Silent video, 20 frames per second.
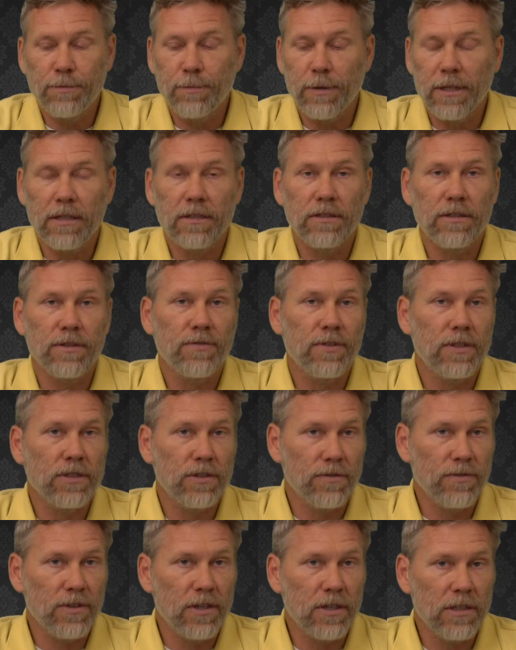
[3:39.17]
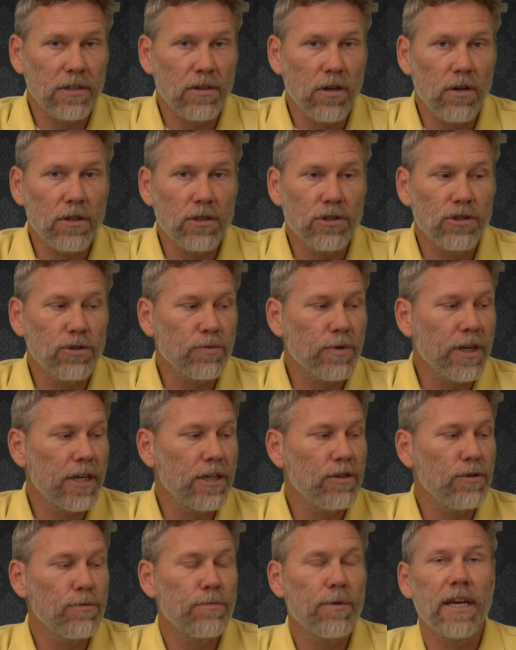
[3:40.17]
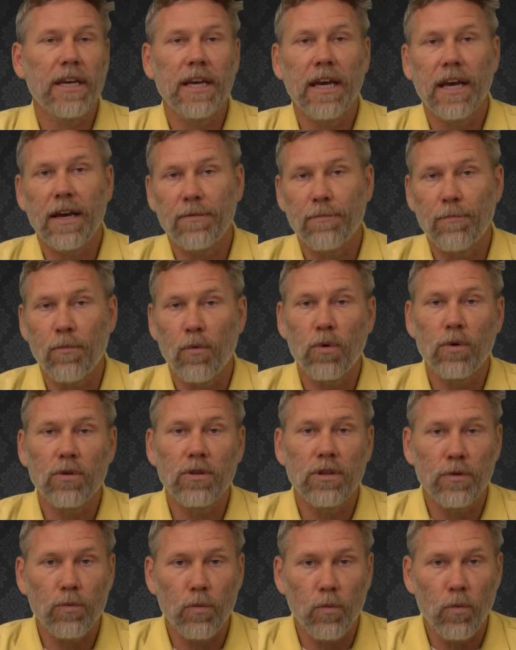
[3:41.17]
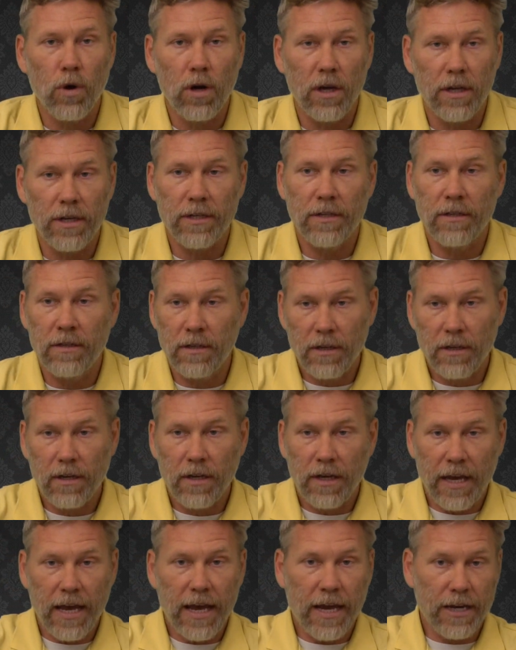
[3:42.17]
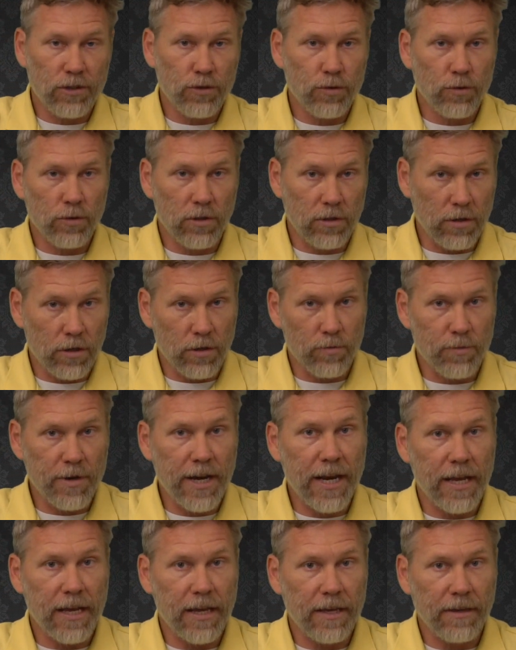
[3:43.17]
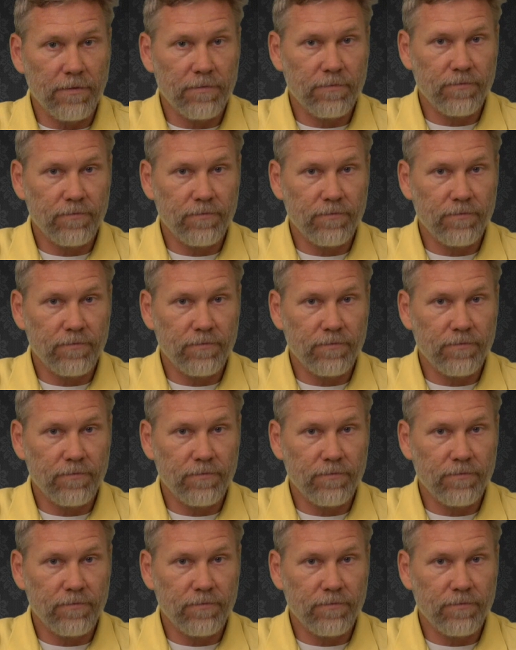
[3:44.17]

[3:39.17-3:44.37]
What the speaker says: because if it's a very large array, you might have more than one actual array.